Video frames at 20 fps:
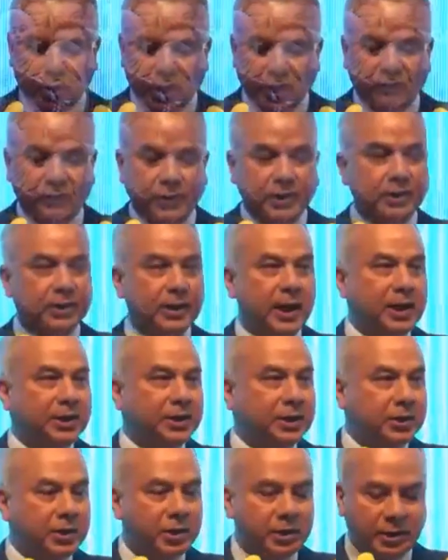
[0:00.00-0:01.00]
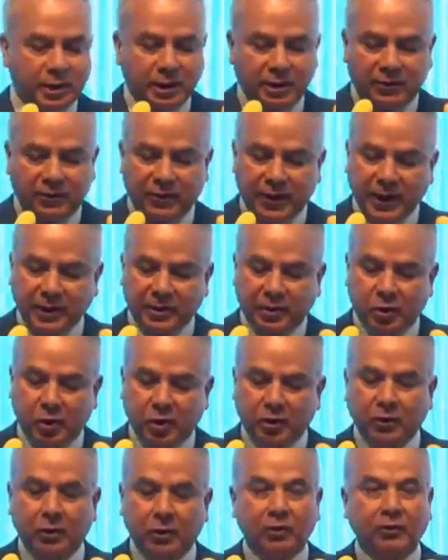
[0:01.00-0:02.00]
have disastrous effects
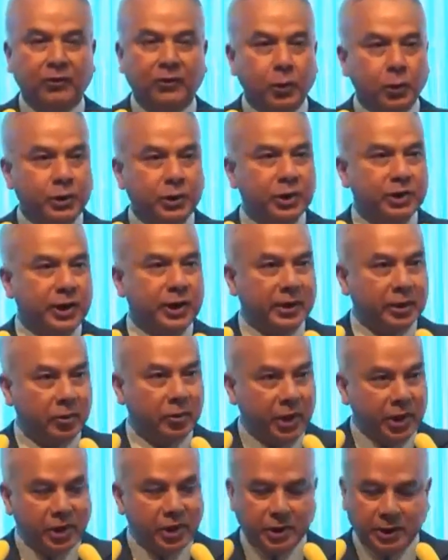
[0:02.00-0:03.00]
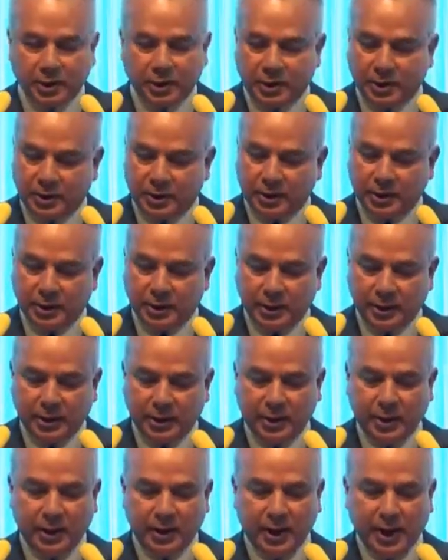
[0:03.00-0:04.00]
on future generations
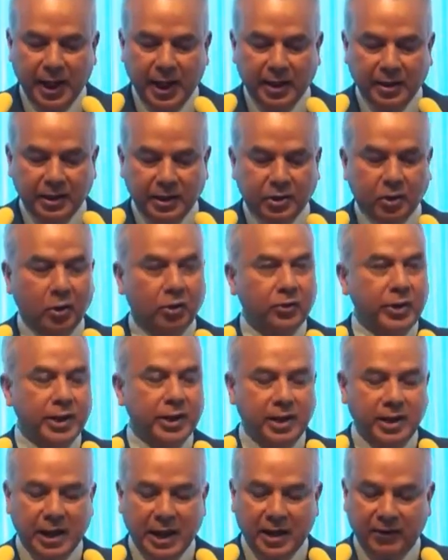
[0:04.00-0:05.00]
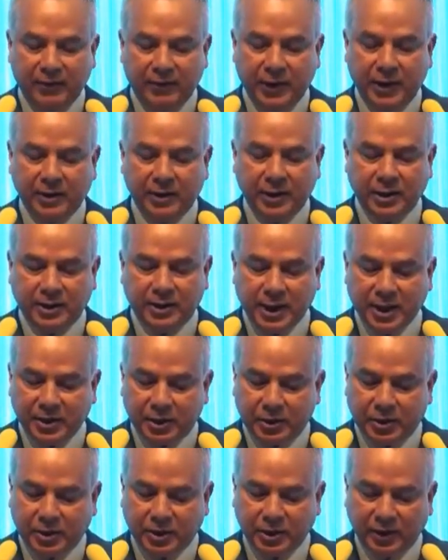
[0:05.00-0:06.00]
and is already having
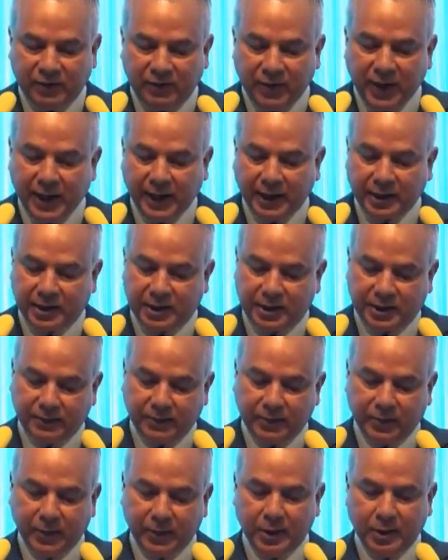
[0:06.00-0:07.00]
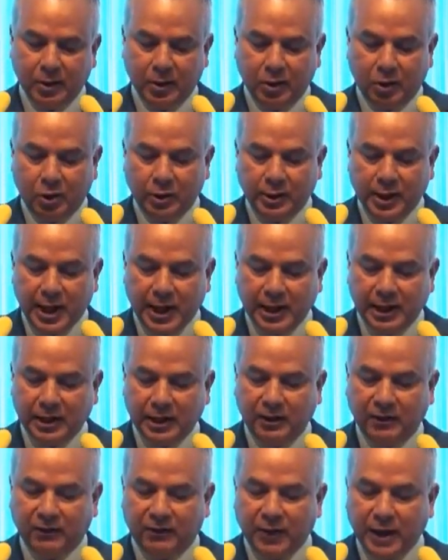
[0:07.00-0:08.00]
disastrous effects on
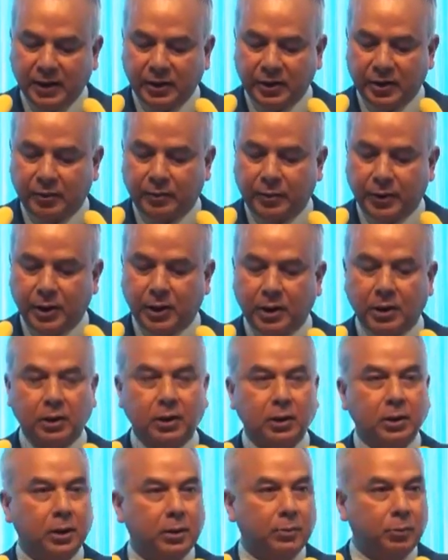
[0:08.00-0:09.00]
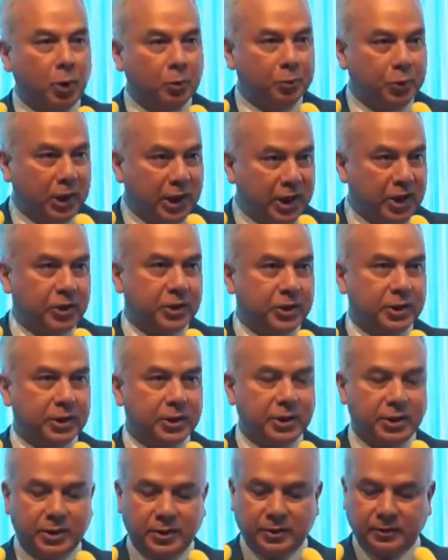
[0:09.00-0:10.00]
highly vulnerable
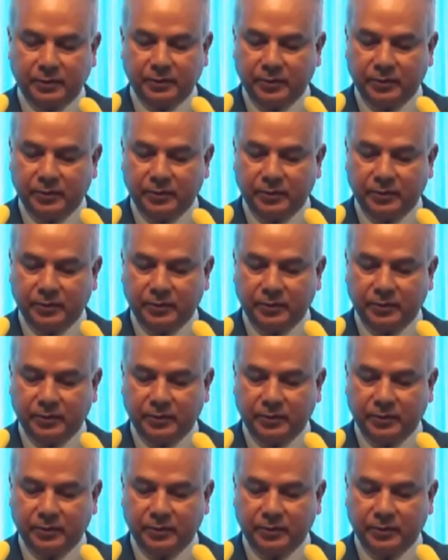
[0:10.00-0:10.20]
populations.